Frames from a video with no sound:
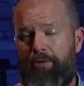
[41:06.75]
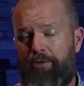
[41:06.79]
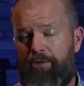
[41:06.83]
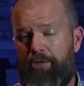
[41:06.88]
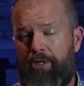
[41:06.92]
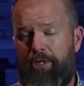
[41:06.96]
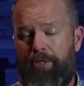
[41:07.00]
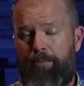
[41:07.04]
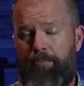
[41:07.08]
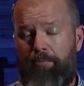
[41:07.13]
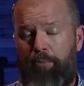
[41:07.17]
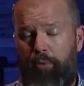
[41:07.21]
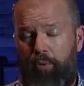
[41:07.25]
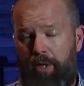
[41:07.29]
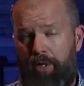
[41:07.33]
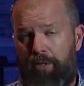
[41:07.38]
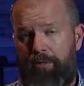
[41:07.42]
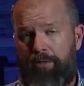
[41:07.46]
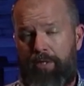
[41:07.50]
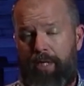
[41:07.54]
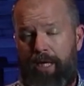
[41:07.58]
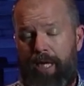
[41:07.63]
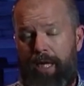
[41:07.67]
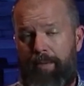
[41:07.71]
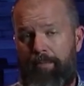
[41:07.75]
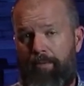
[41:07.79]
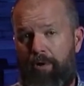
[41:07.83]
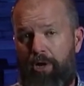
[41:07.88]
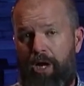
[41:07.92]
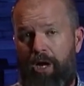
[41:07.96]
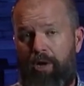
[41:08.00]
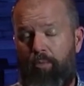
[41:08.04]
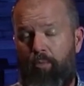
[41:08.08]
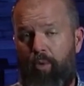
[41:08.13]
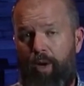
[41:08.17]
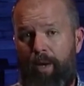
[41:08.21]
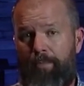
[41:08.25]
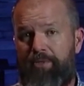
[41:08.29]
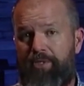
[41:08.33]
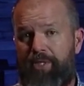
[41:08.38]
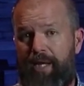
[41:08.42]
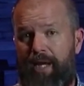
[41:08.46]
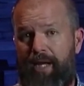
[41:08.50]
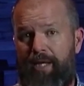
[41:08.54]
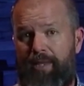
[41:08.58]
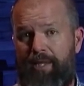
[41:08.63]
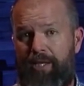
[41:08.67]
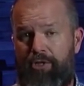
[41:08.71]
There's a prayer tab on our
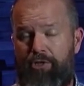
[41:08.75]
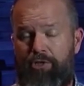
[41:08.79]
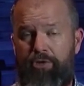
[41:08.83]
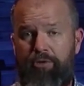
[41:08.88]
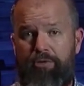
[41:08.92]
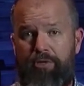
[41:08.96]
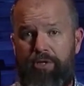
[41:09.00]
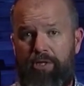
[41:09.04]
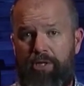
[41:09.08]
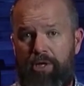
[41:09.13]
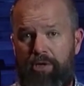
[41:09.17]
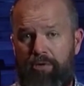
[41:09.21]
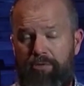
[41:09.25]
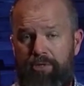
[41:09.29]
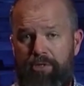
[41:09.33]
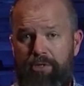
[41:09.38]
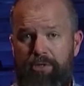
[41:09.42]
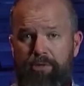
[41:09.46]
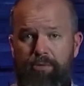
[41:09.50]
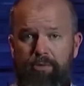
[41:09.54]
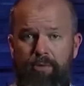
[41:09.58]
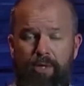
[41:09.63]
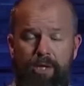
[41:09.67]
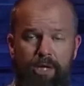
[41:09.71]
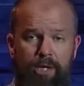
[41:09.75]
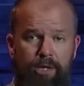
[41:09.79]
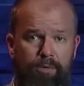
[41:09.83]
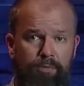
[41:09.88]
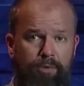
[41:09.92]
website that you can go to.